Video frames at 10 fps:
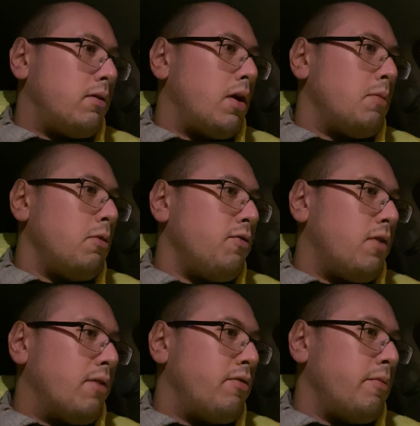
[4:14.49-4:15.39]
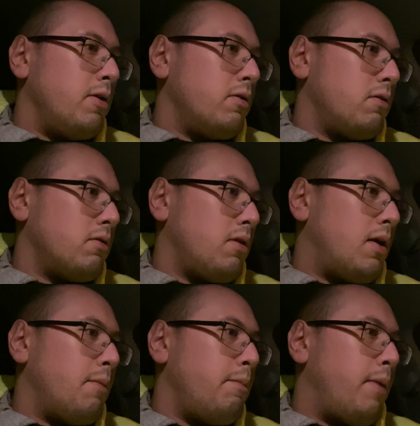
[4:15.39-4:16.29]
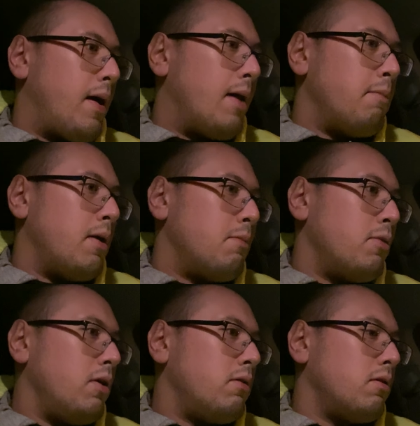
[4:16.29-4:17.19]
I want to move on from it because there's a lot of bad memories